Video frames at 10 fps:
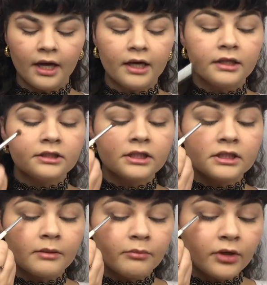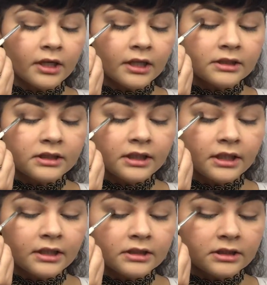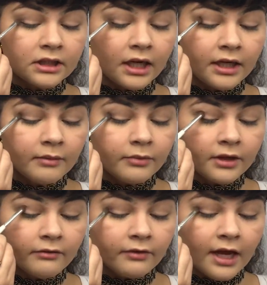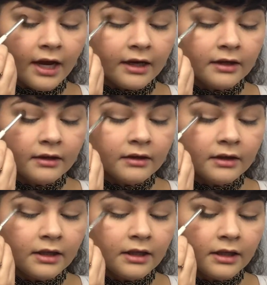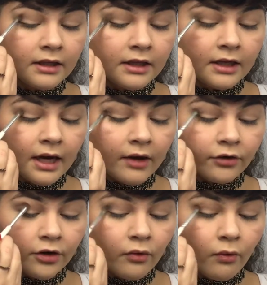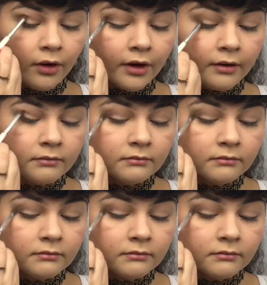and just putting a teeny tiny bit of that in the outer corner.